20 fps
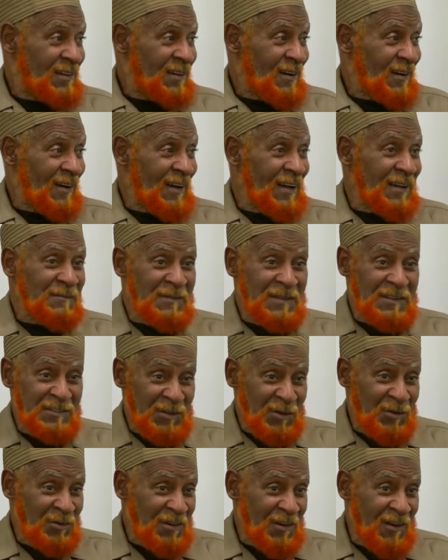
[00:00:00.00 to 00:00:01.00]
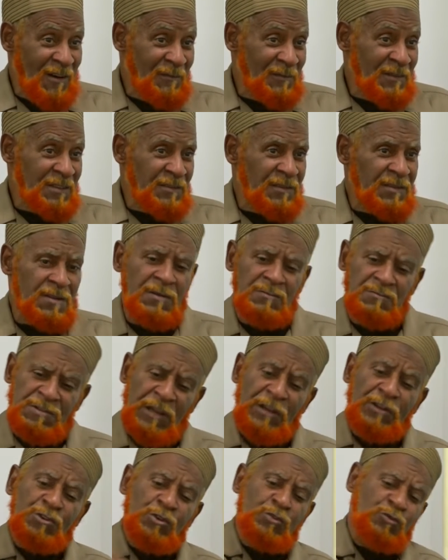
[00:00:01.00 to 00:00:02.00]
All right? Mend his own garment.
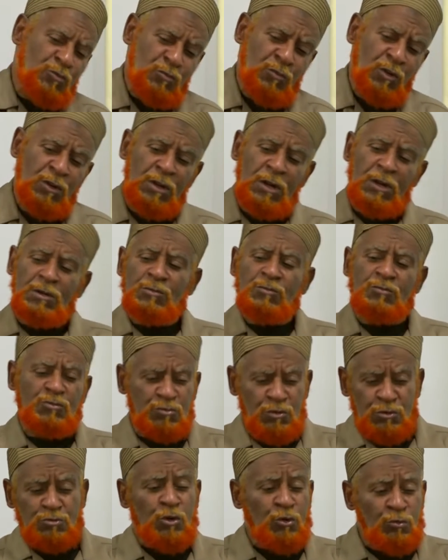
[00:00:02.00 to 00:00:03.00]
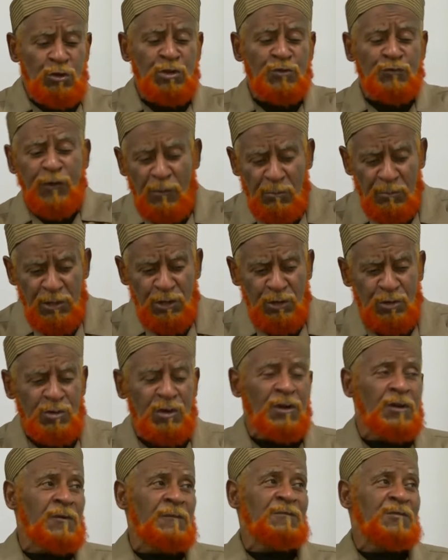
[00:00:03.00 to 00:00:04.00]
Take this and do this for me. And,
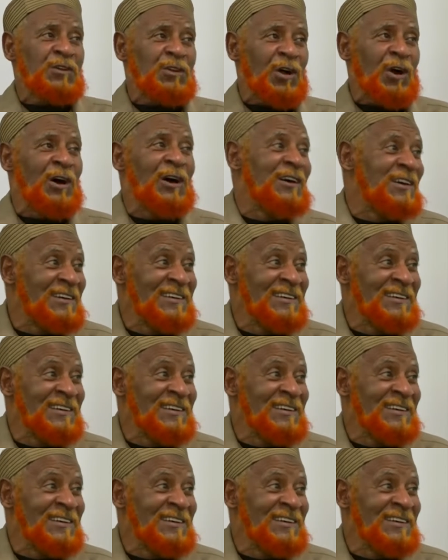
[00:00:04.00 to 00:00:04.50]
you know.